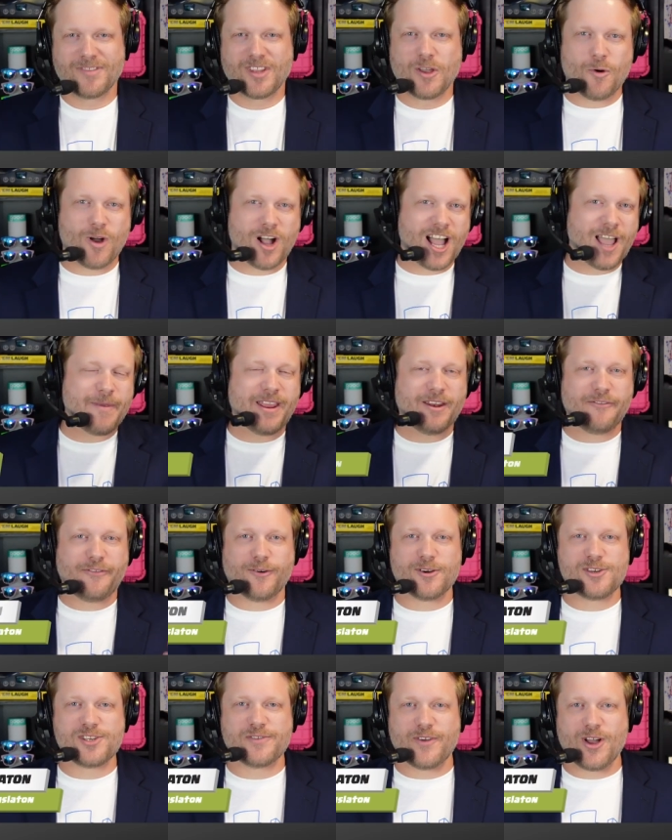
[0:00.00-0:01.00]
Well, I mean,
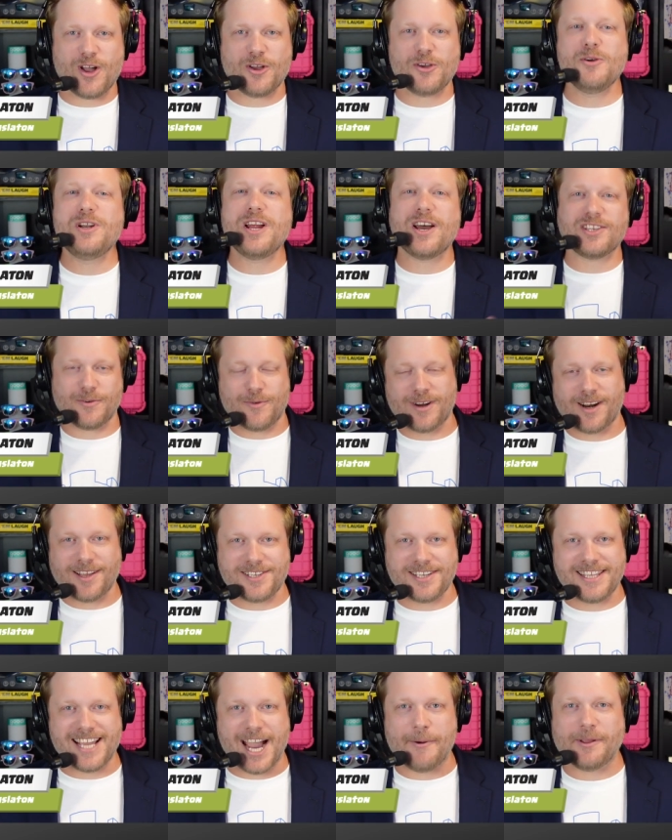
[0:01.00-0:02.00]
first of all, who doesn't want to
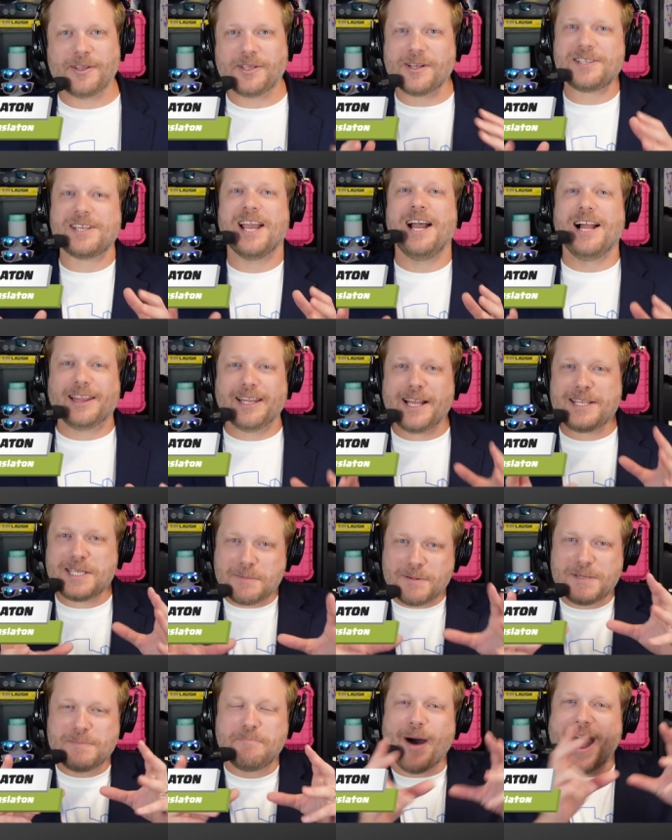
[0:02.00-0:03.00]
see that one? Let's let's
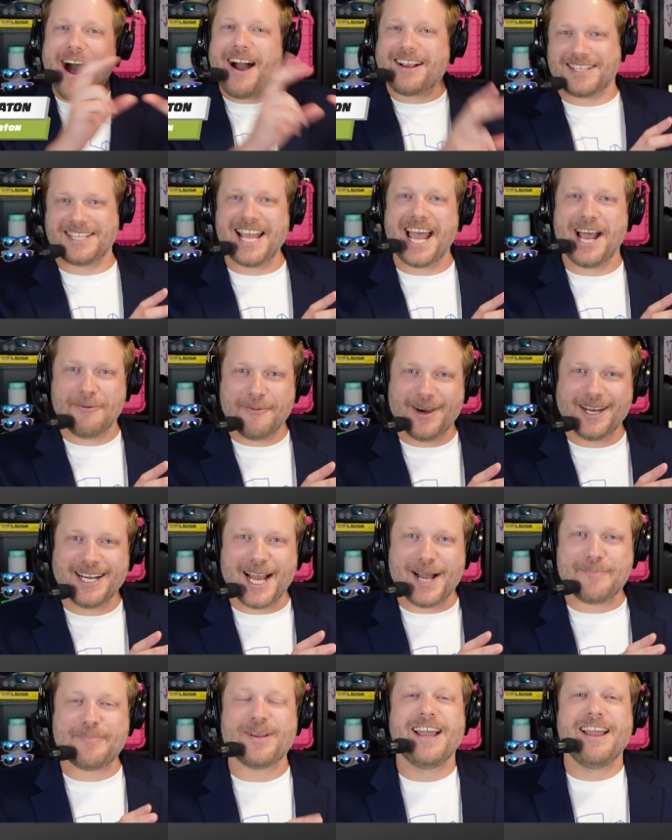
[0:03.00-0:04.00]
just box that one
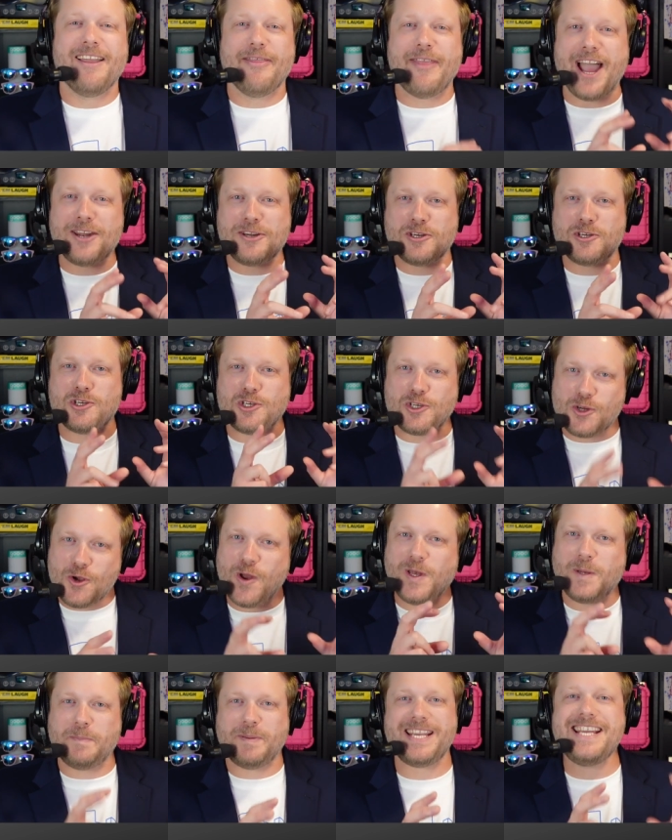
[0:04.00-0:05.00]
up. That
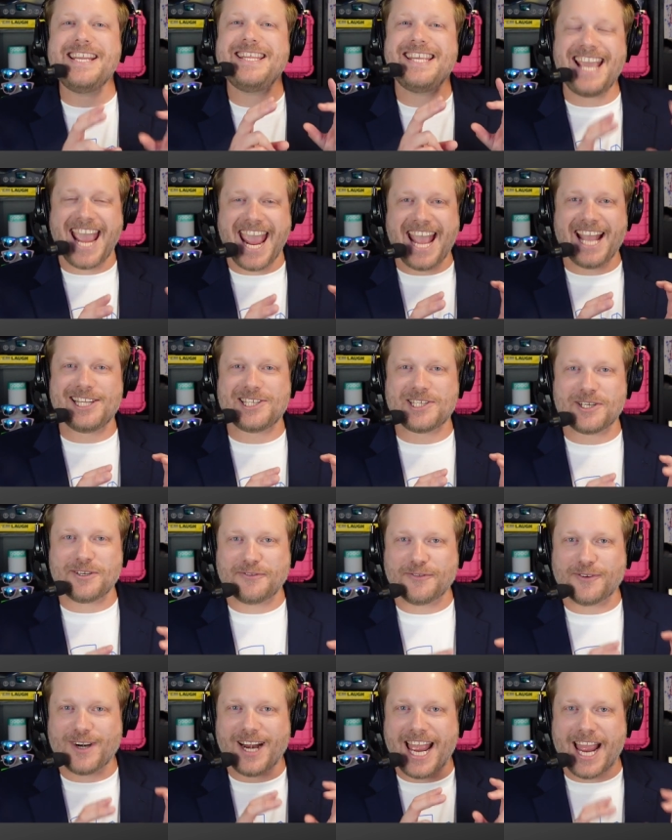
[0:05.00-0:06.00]
should be the answer
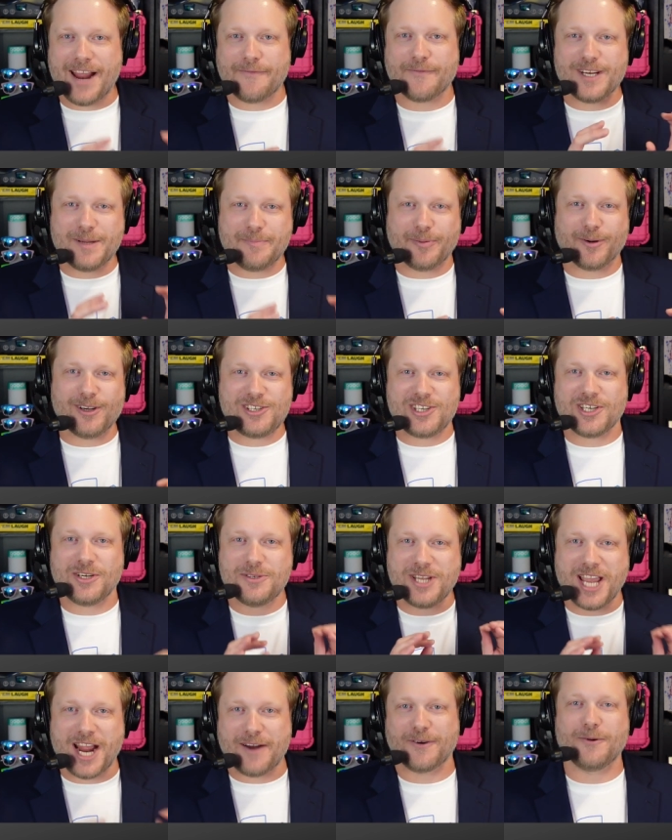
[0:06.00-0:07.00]
for every person
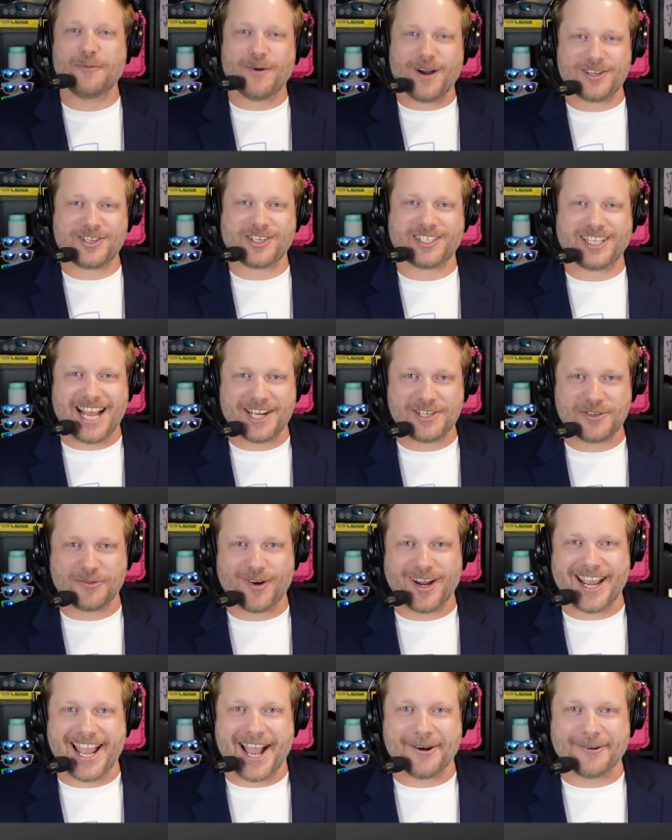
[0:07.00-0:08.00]
who's ever watched Clash
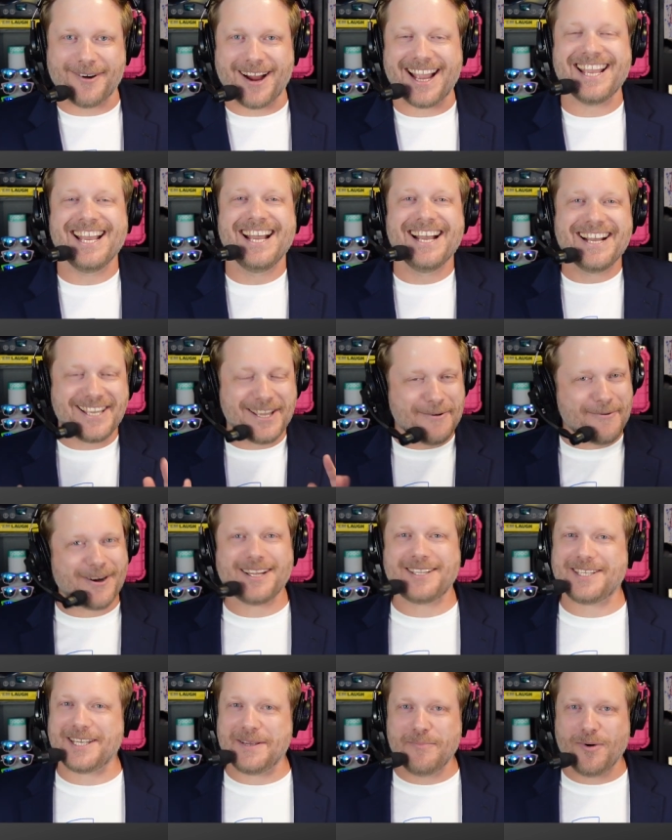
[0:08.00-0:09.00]
Royale, right? You want
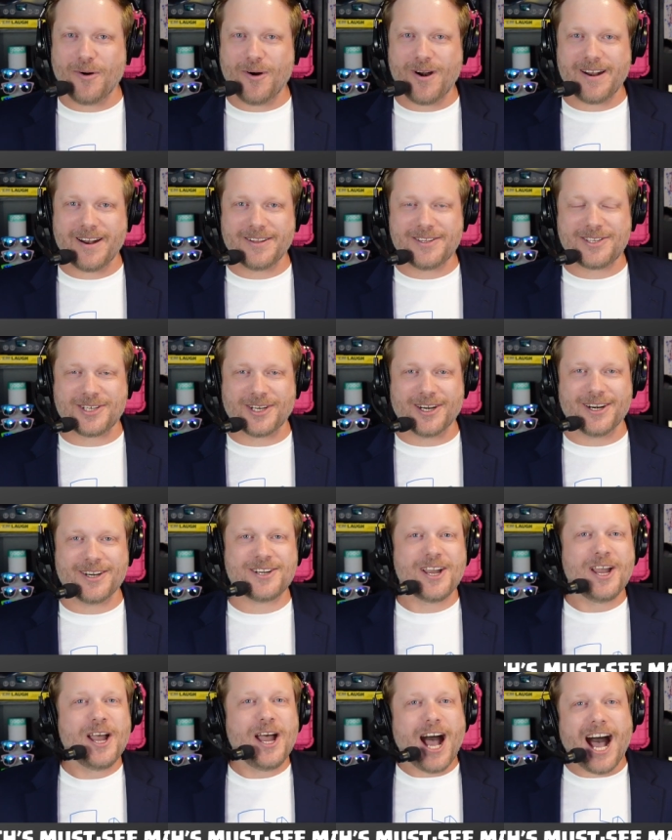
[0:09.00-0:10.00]
to see Morten and
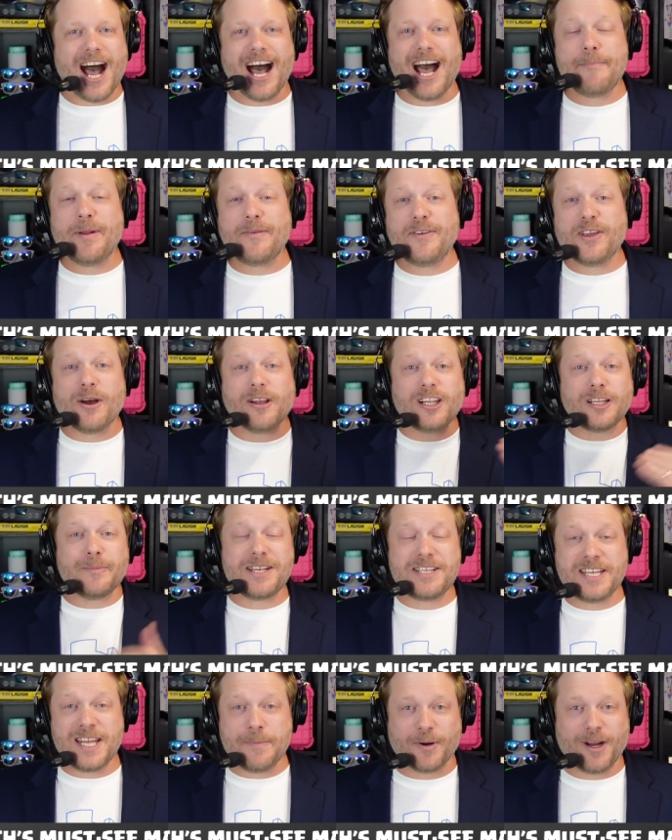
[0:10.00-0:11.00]
Surge, uh, but if you go a little
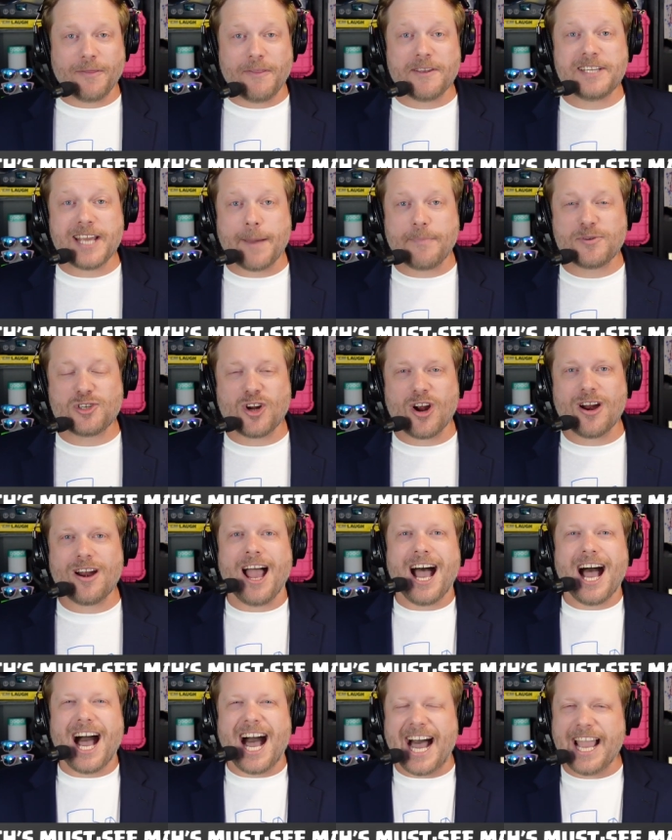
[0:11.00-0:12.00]
bit deeper on the depth chart,
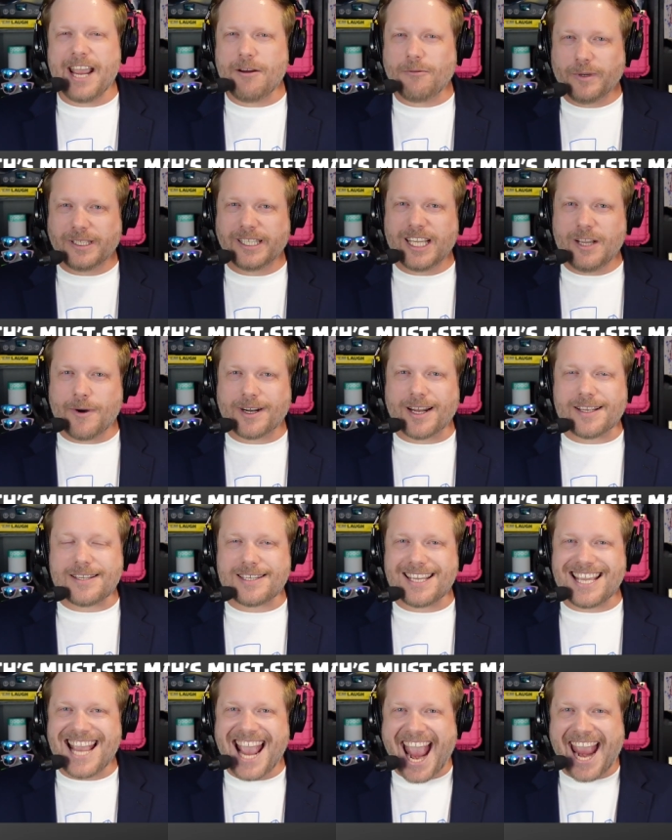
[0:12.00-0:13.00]
I really want to
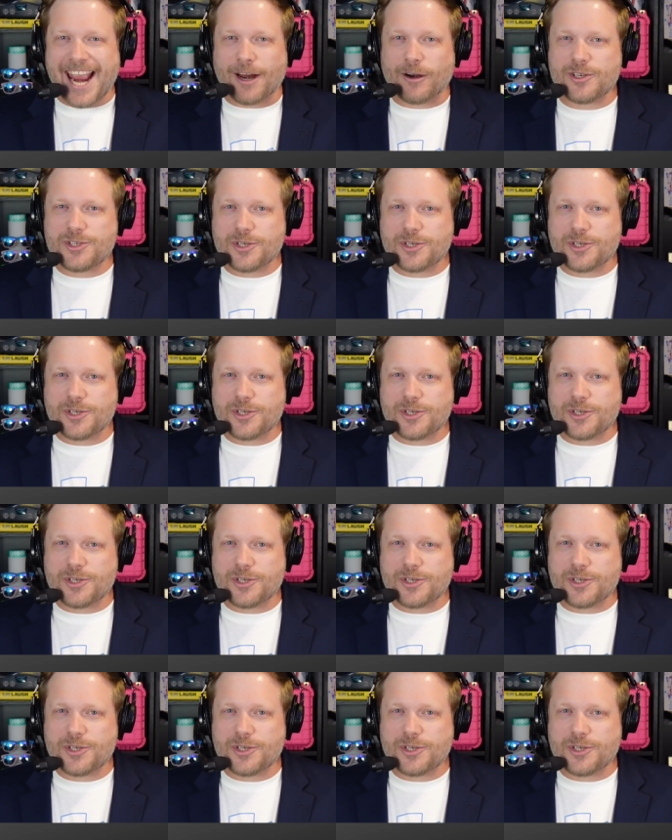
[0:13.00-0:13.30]
see Air